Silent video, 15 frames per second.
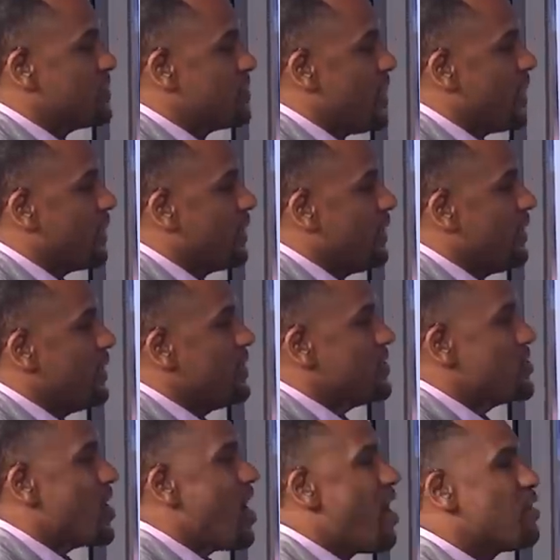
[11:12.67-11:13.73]
Tech,
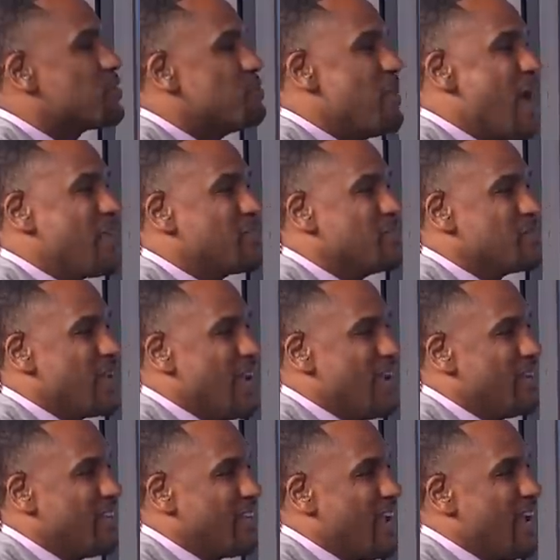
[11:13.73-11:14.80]
Charles Matthews, Andy,
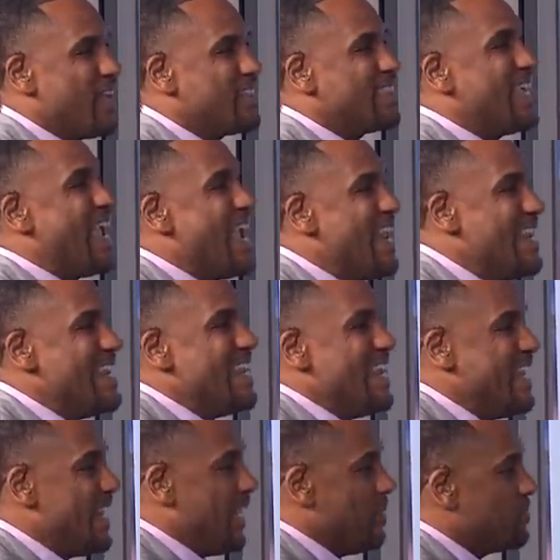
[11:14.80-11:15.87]
they need
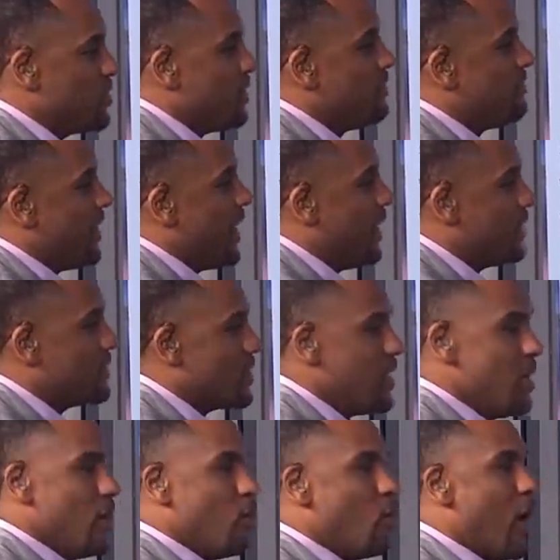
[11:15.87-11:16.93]
him to advance.
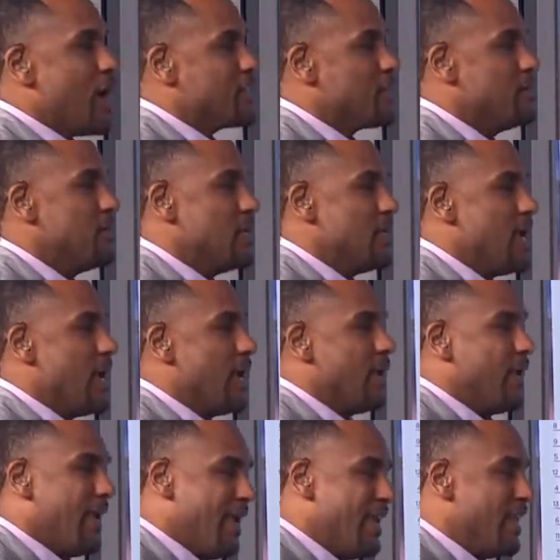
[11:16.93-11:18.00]
Watching him today,
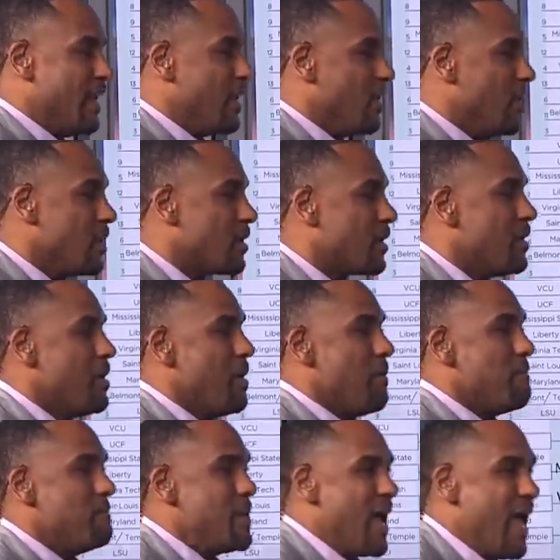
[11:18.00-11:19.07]
he didn't look
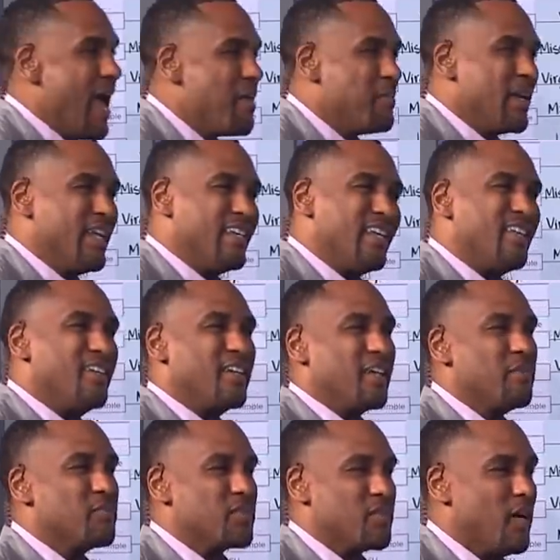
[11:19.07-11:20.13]
bad, but he didn't look
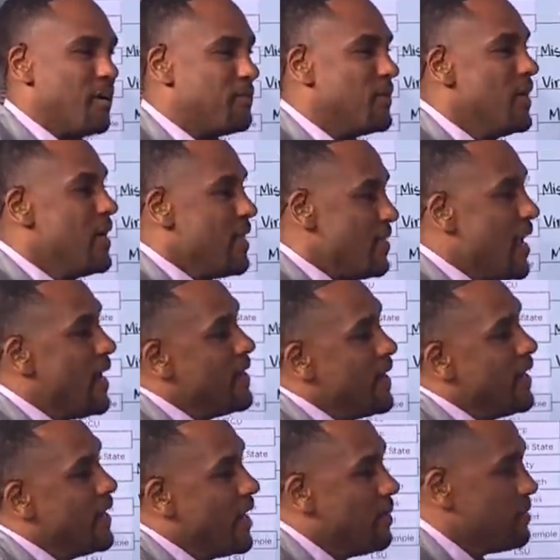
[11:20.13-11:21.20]
himself. They
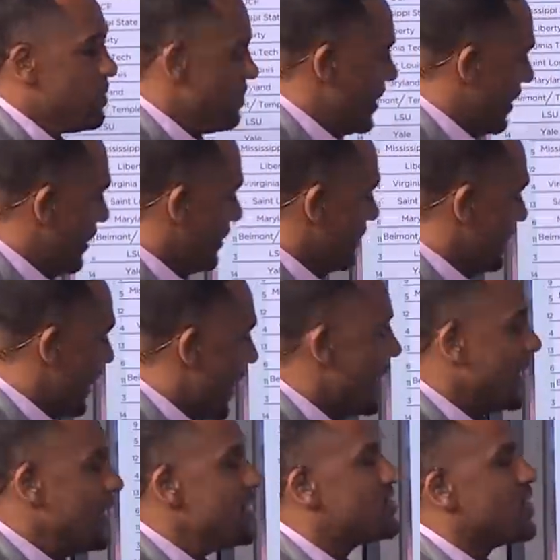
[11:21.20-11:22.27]
need him to be at
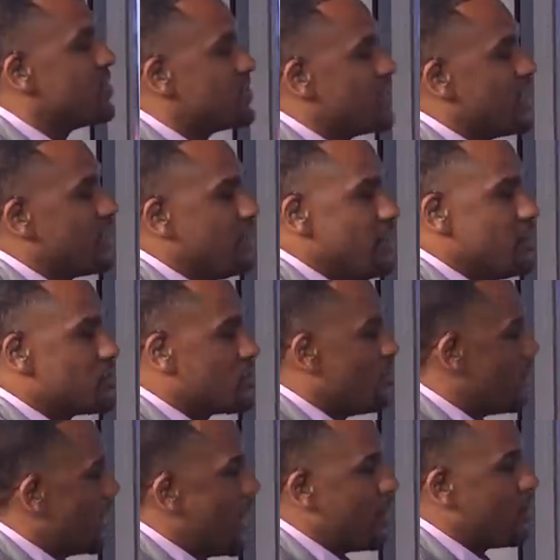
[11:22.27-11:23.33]
least their second leading scorer,
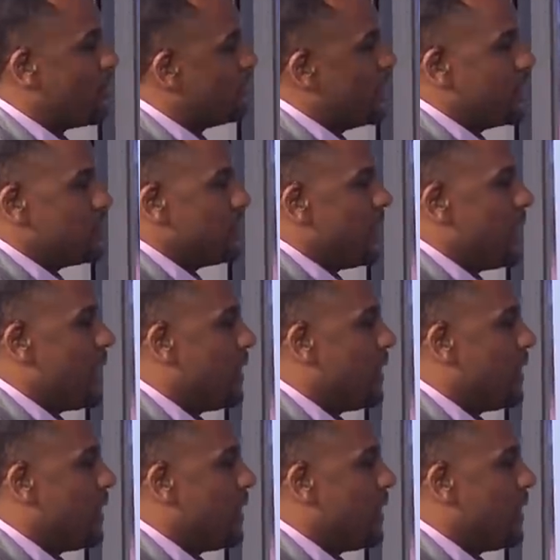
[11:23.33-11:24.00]
and I don't know if he can do that now.